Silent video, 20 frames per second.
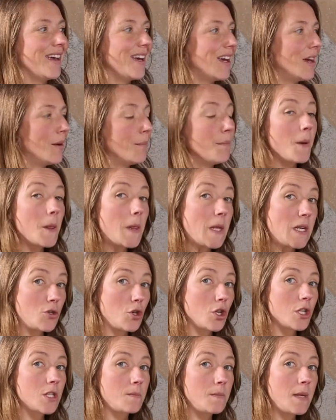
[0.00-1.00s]
Um, but they
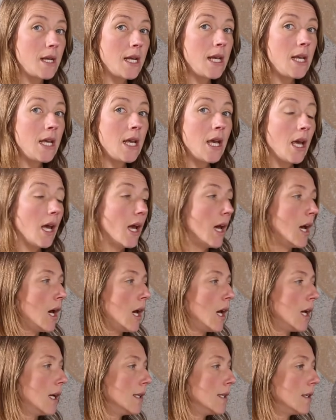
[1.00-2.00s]
trust me
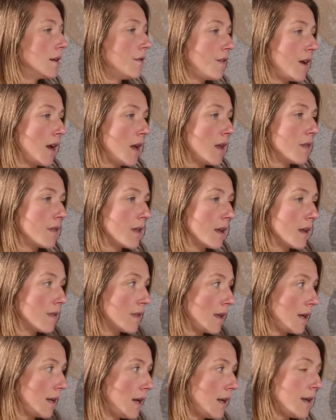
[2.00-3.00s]
and if I think
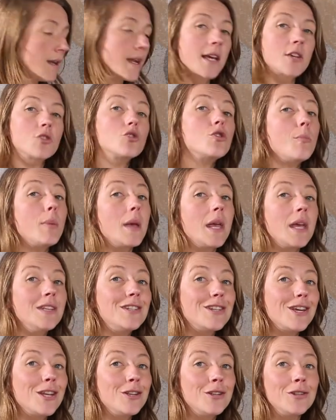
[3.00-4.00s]
they need an extra
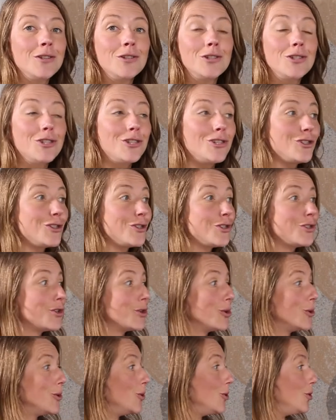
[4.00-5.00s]
page in
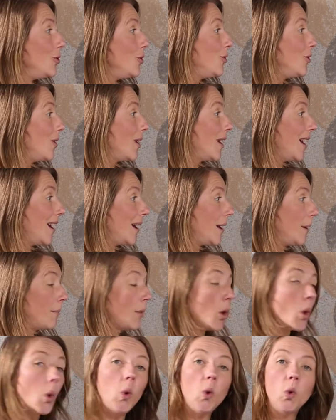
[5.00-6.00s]
to
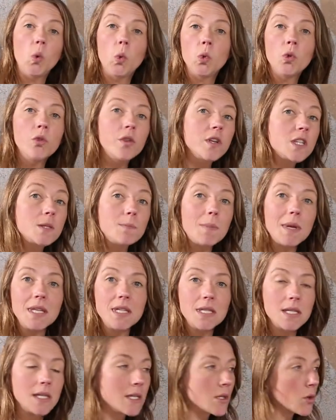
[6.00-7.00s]
um, hold the
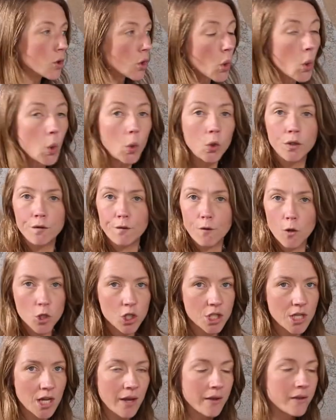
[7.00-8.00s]
speeches or to hold the
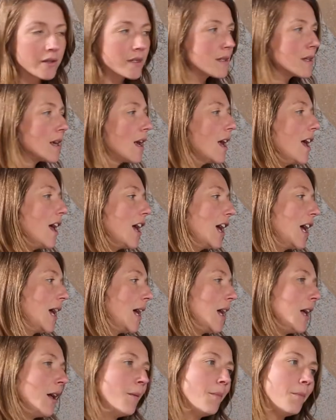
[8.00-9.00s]
first dance,
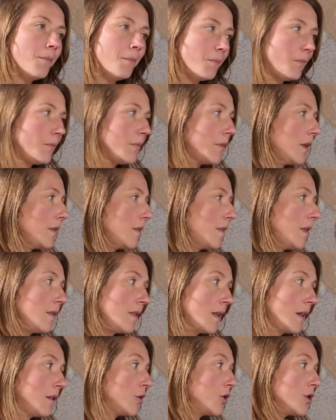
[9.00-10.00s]
um, th
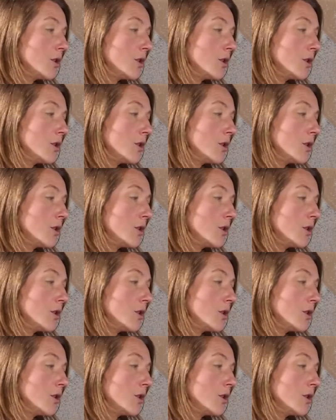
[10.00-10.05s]
they'll